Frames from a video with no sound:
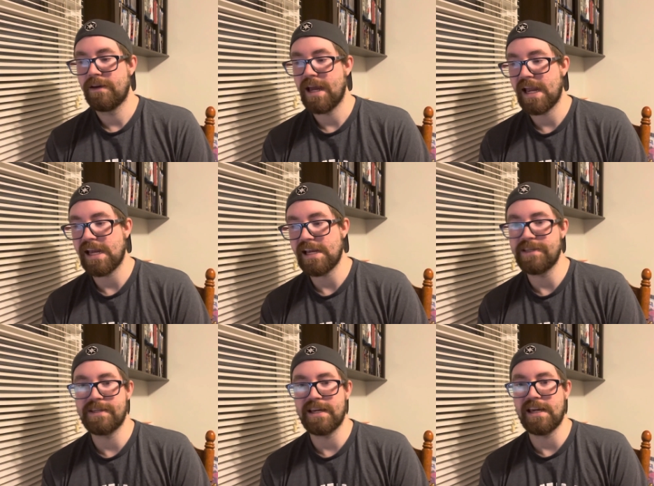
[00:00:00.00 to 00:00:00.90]
an
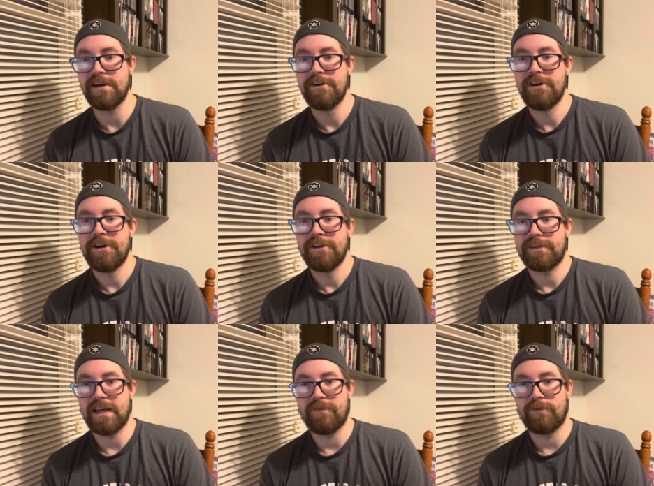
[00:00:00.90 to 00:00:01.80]
easy
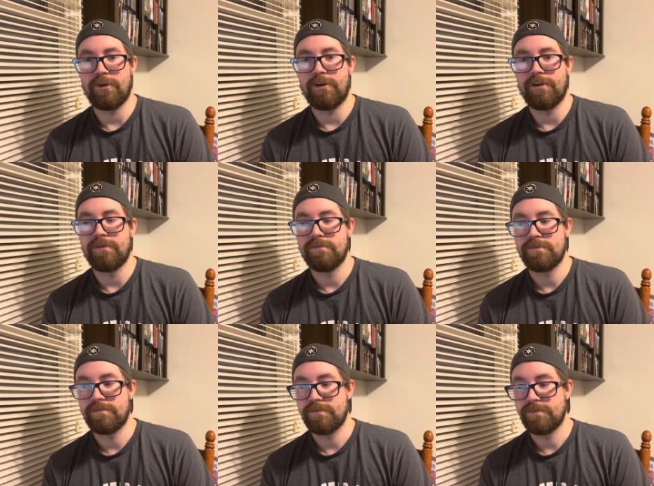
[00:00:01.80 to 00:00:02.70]
thing for
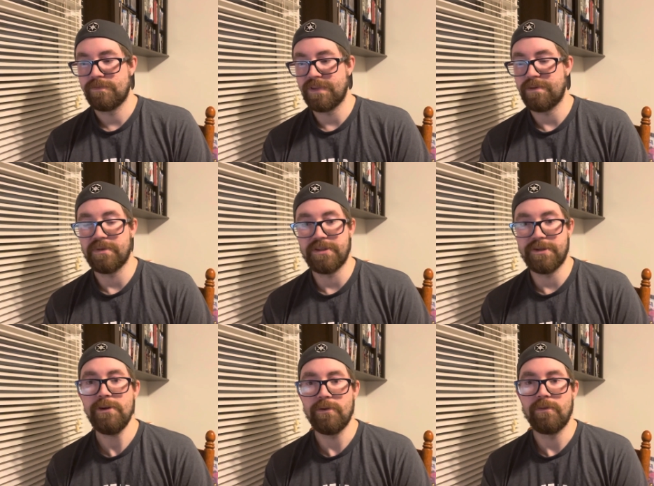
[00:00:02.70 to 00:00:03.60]
them to
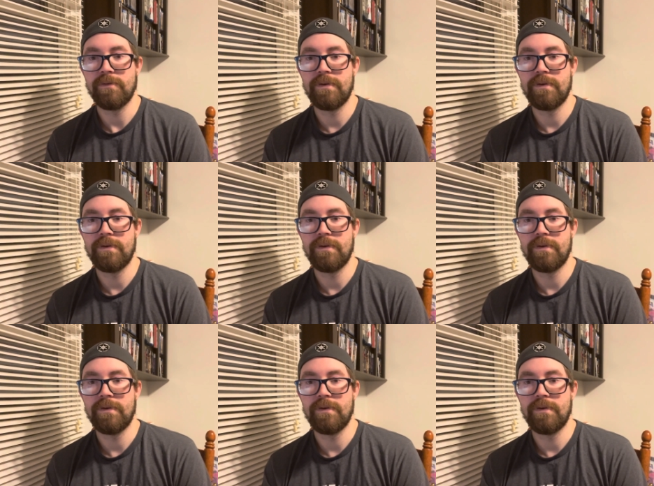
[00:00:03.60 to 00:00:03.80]
do,